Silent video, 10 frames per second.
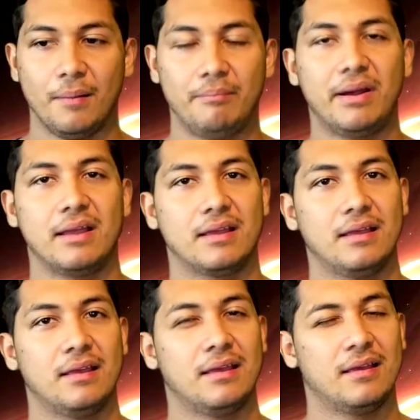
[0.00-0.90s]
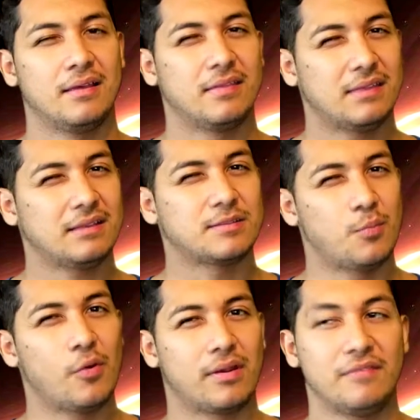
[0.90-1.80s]
but that's
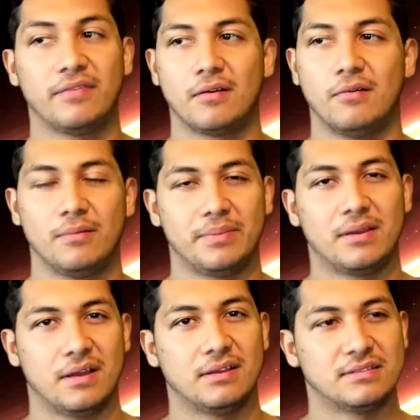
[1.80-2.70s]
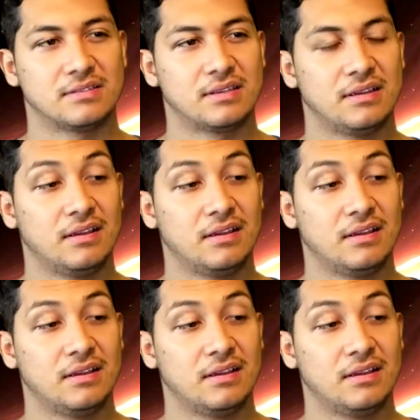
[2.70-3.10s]
more difficult because,